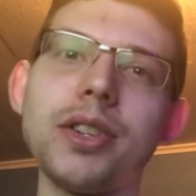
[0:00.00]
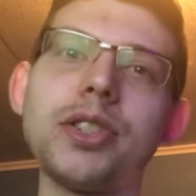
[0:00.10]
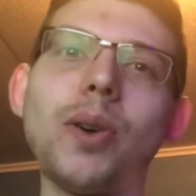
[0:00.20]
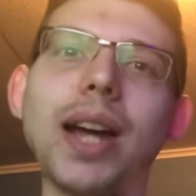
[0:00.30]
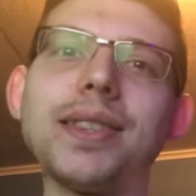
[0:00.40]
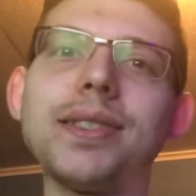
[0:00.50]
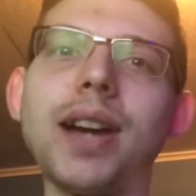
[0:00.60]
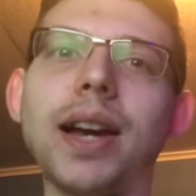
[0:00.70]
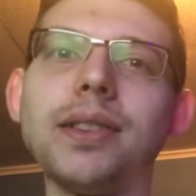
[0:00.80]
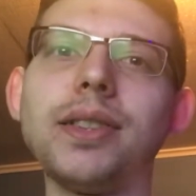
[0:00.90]
So I
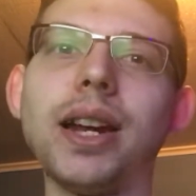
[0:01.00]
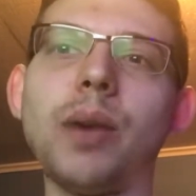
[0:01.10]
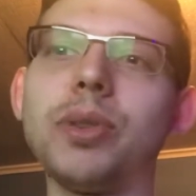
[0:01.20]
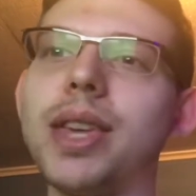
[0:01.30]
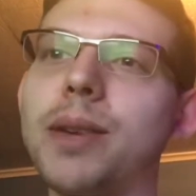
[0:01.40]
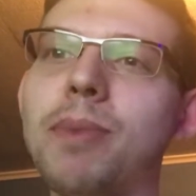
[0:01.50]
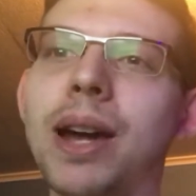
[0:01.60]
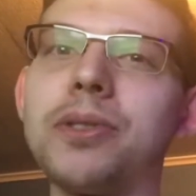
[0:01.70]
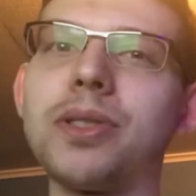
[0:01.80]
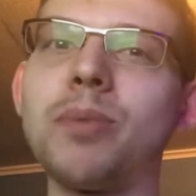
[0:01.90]
decided that I would take
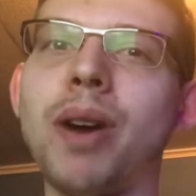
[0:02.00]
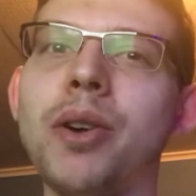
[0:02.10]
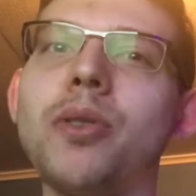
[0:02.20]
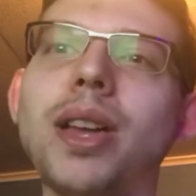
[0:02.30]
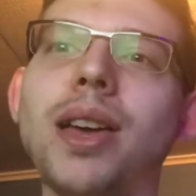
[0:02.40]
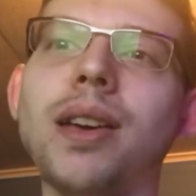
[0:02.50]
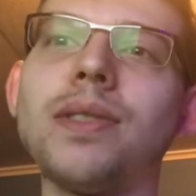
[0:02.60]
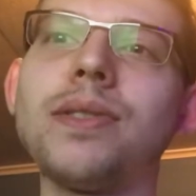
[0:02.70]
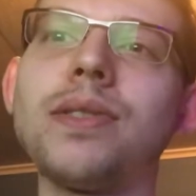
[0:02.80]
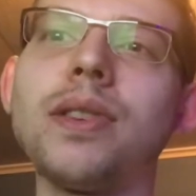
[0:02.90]
matters into my own
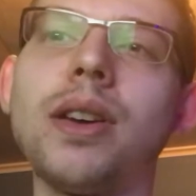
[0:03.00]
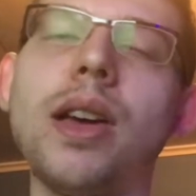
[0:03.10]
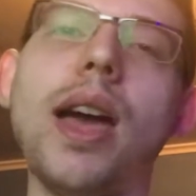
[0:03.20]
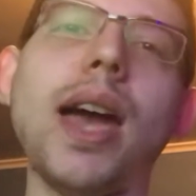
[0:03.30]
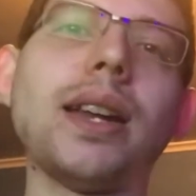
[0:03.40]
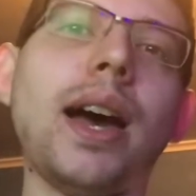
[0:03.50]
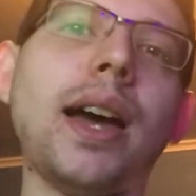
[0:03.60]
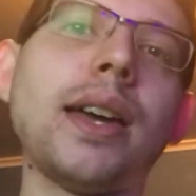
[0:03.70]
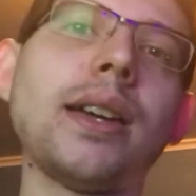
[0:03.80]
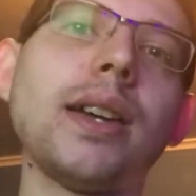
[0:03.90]
hands, and
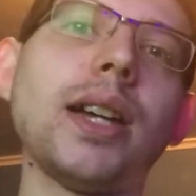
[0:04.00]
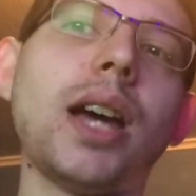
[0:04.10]
I